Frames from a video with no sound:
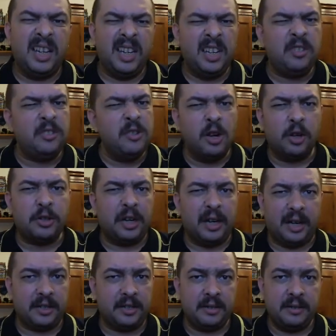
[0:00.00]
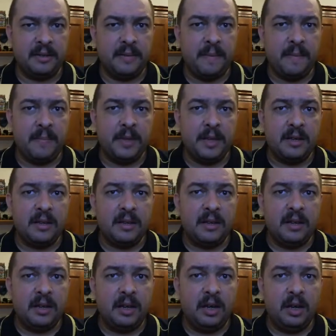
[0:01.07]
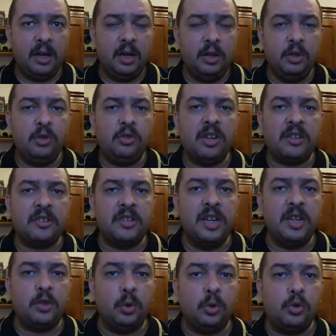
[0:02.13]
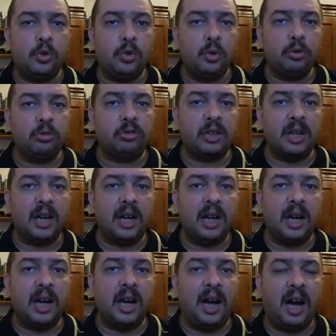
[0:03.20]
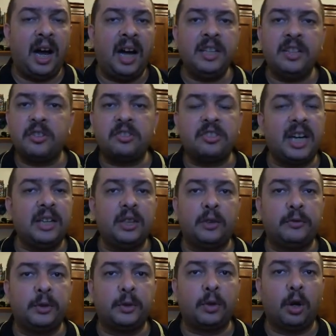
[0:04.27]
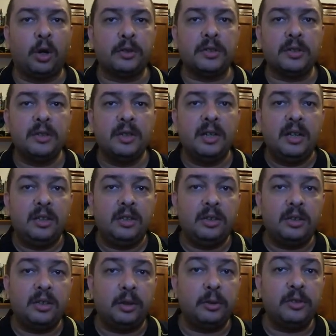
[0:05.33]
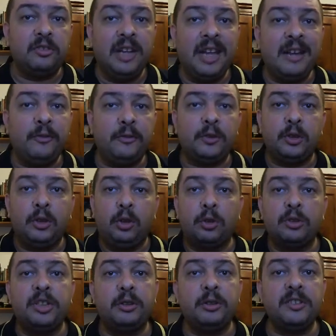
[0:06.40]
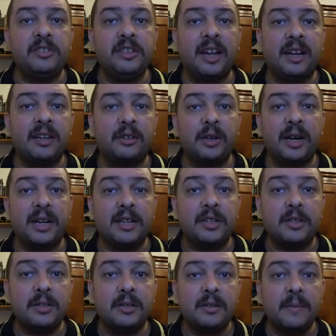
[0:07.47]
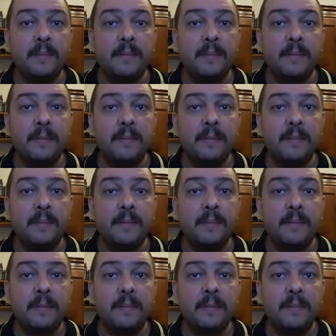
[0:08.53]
It is not hard. You just need to choose either side of the road. There is left or there is right.